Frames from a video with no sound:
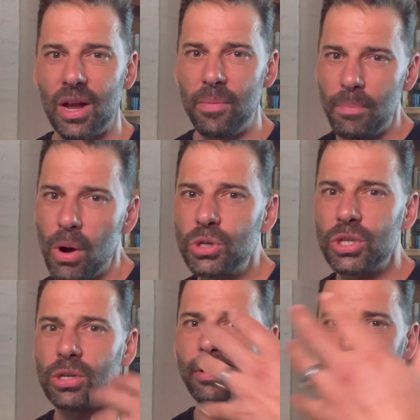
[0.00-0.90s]

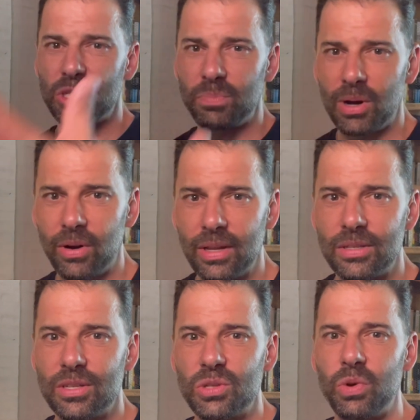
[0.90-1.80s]
emotional
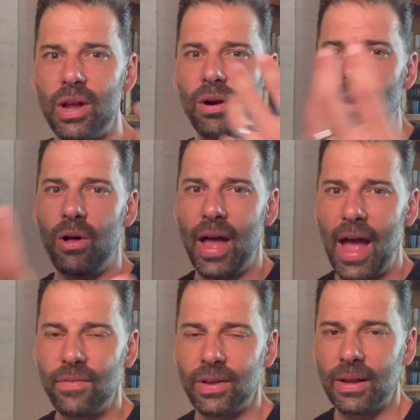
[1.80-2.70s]
experiences we are all
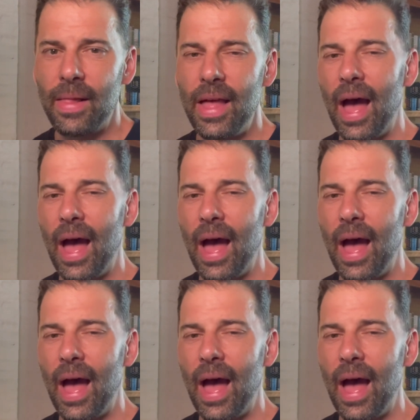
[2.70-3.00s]
having.